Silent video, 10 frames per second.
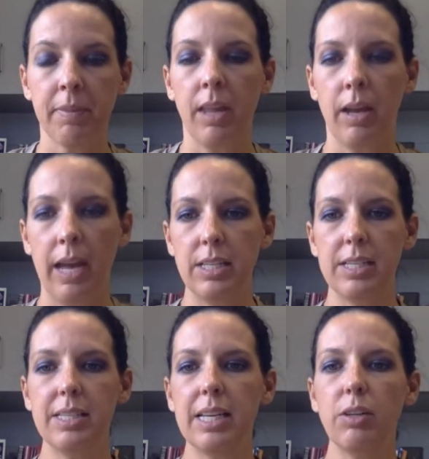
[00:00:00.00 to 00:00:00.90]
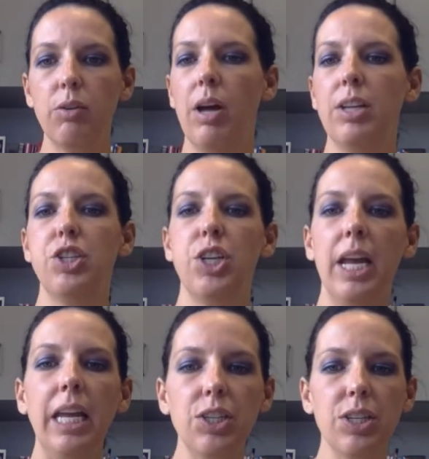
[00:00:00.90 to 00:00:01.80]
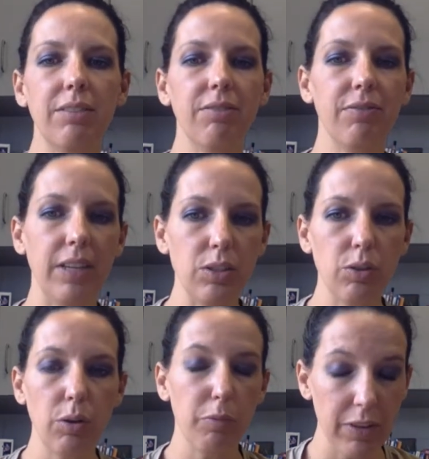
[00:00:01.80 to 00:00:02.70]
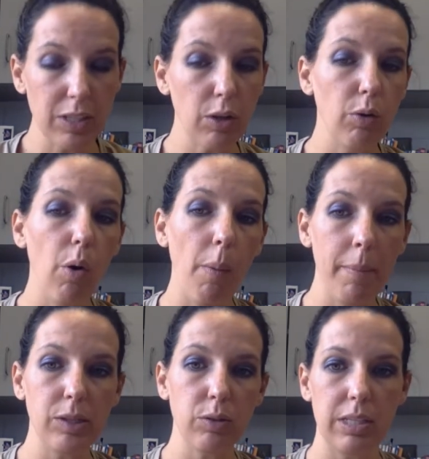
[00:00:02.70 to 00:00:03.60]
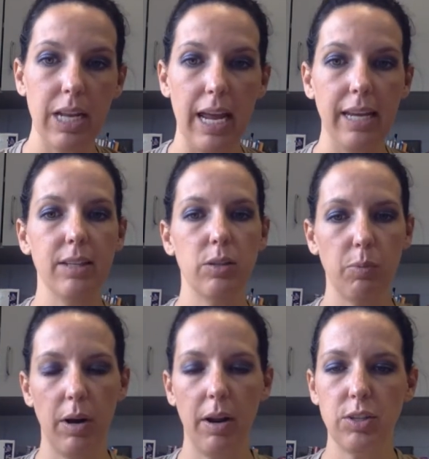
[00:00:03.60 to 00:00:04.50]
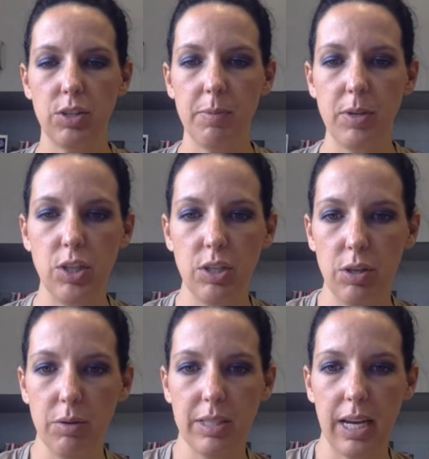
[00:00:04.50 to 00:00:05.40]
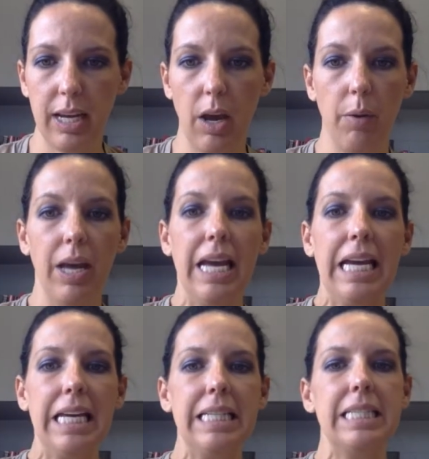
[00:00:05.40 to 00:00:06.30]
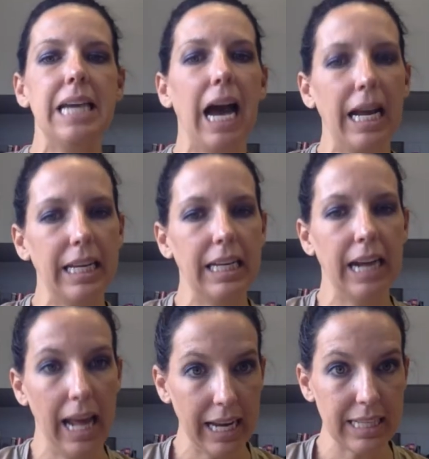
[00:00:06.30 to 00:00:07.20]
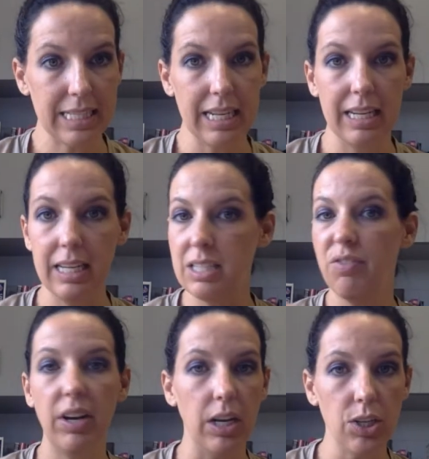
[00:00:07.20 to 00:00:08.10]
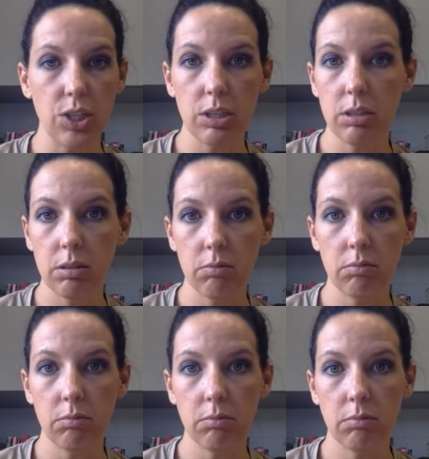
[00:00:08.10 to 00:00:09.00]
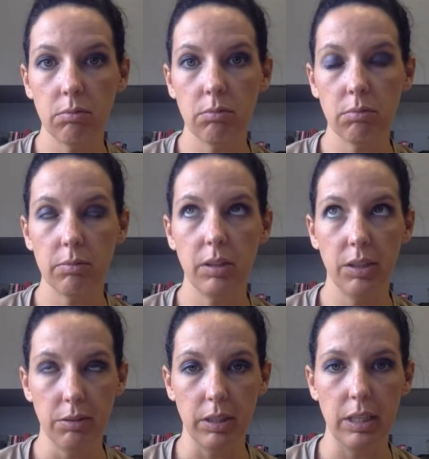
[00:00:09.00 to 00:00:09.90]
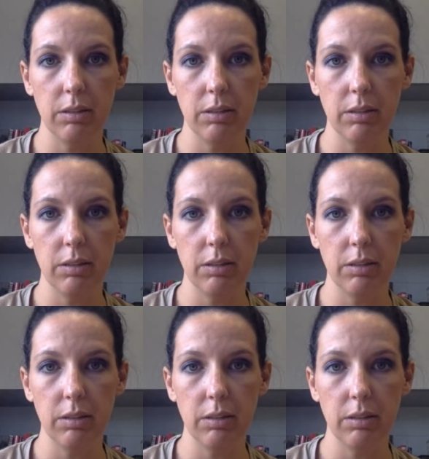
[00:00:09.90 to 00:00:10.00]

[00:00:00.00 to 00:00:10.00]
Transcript: Okay, to signal a change in physical or mental state. This is one I just mentioned to you a second ago. He died in an accident. It's finished. Literally.